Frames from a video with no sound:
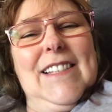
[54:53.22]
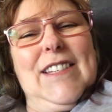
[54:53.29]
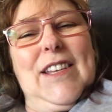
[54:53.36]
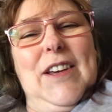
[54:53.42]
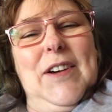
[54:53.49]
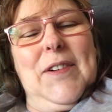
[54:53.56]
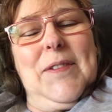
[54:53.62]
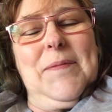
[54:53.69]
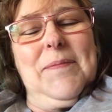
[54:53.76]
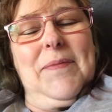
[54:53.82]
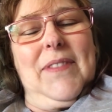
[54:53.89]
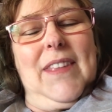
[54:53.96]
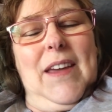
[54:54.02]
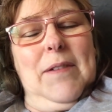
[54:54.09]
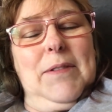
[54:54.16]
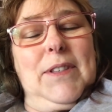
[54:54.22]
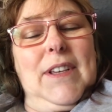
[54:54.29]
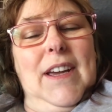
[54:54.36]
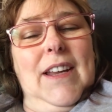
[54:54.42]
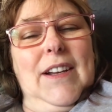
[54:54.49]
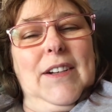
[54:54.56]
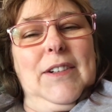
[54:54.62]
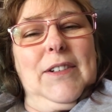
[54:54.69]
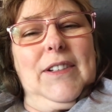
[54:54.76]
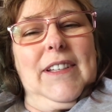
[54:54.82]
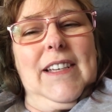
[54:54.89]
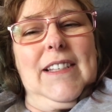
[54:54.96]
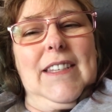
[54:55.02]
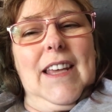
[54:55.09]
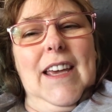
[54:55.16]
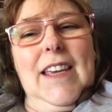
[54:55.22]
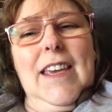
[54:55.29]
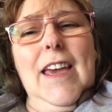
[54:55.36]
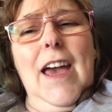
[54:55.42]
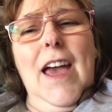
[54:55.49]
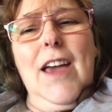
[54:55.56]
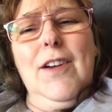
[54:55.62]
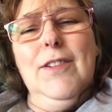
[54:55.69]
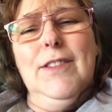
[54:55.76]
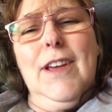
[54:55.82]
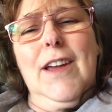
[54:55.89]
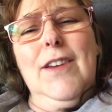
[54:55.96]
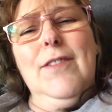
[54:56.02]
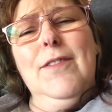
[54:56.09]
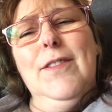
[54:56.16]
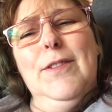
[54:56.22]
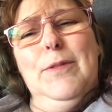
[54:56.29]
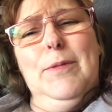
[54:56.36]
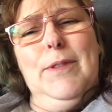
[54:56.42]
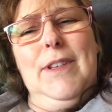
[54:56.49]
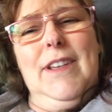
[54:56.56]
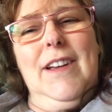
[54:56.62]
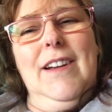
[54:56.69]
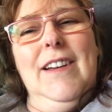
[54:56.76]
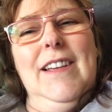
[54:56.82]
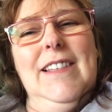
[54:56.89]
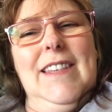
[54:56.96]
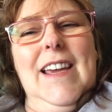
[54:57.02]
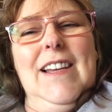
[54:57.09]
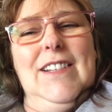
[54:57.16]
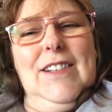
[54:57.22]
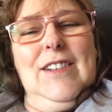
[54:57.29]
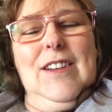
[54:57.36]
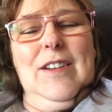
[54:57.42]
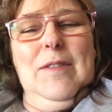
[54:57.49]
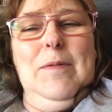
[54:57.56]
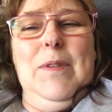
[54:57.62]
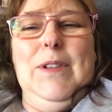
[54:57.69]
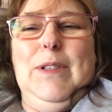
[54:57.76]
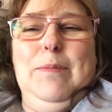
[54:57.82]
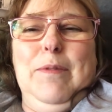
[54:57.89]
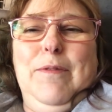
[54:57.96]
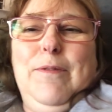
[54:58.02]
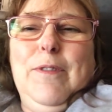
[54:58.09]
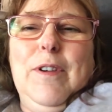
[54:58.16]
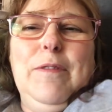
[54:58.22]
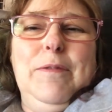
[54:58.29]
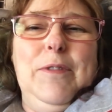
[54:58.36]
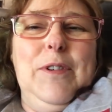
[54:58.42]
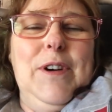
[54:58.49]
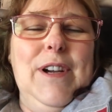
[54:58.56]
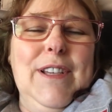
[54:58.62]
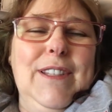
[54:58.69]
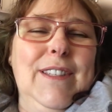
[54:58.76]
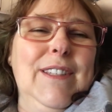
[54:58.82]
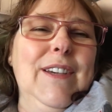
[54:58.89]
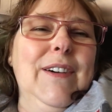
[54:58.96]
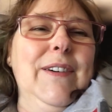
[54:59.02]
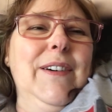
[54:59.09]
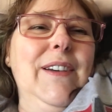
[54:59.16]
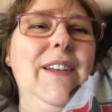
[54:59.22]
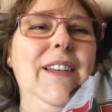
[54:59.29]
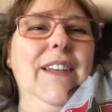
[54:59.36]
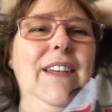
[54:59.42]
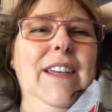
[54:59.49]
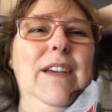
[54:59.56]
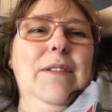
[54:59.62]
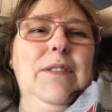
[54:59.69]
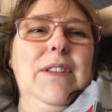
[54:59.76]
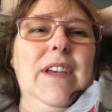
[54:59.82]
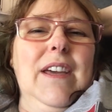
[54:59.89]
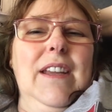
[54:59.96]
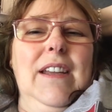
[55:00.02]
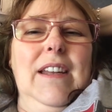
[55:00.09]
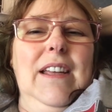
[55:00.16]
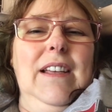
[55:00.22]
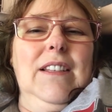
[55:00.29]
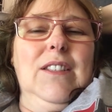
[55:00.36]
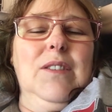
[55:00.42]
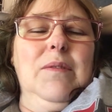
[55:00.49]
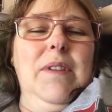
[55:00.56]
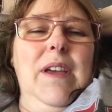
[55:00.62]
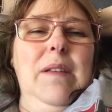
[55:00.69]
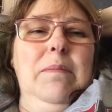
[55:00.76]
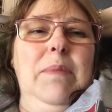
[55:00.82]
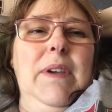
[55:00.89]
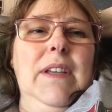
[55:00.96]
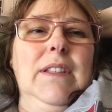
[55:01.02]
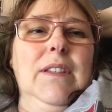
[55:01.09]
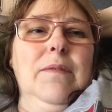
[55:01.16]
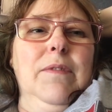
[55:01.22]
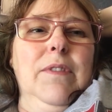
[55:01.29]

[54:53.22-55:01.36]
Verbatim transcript: so that was kind of cool. He's like, Yeah, he goes, I knew this was here. He's actually done it once before for us. So it was kind of neat. So we had pizza